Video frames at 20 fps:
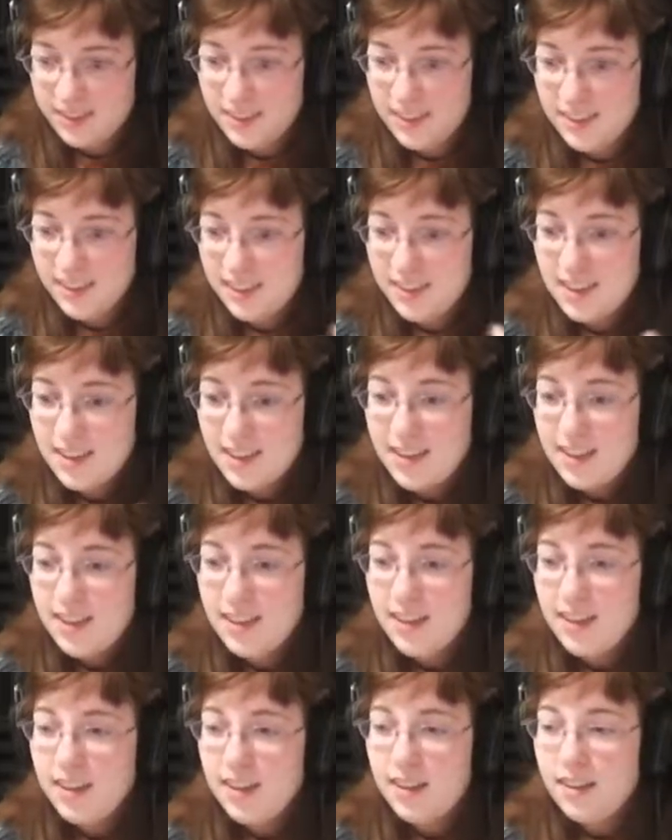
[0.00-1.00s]

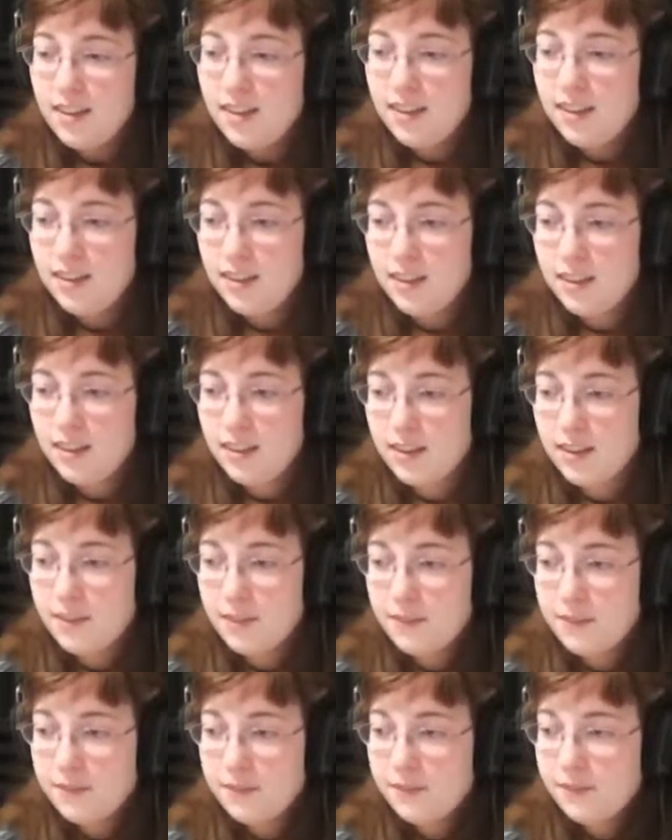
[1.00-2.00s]

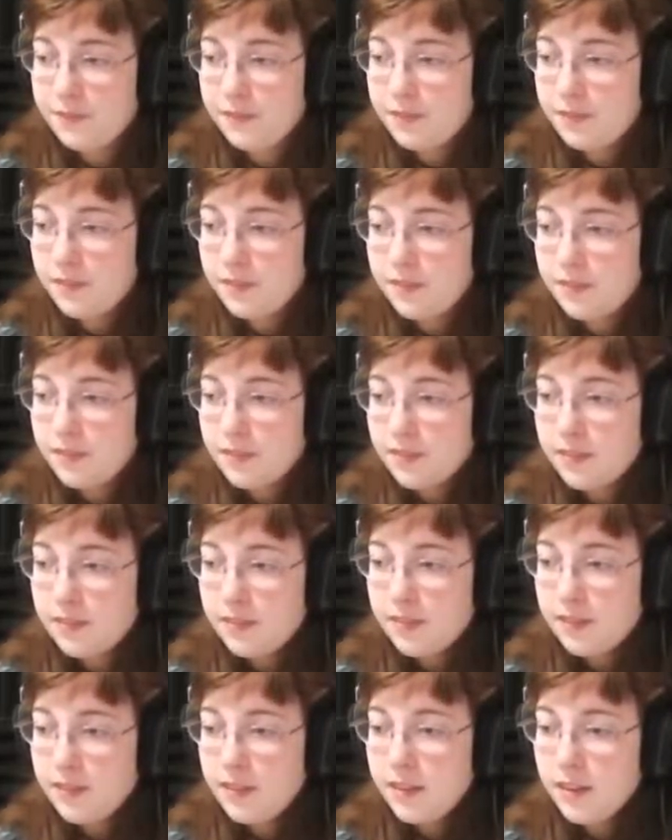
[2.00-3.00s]

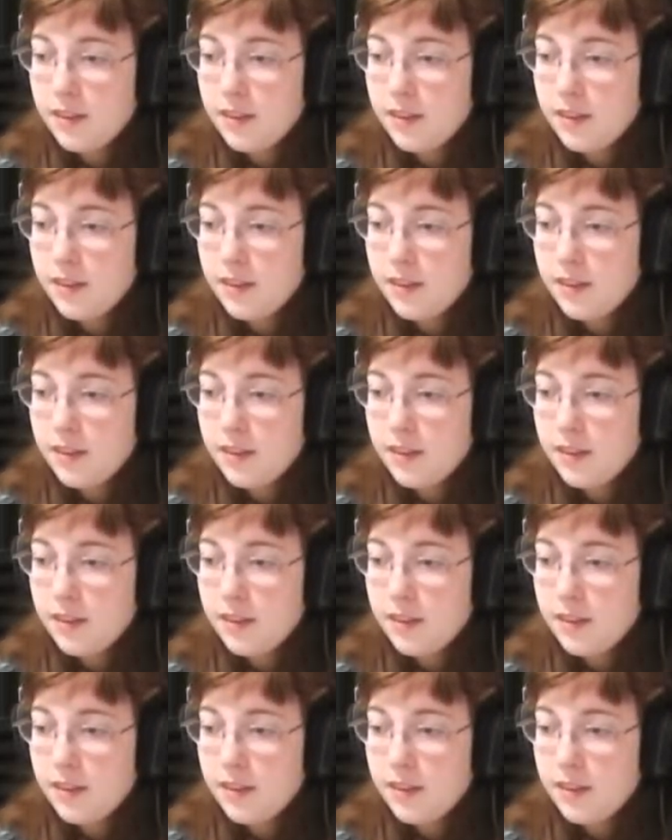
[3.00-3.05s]
(silence)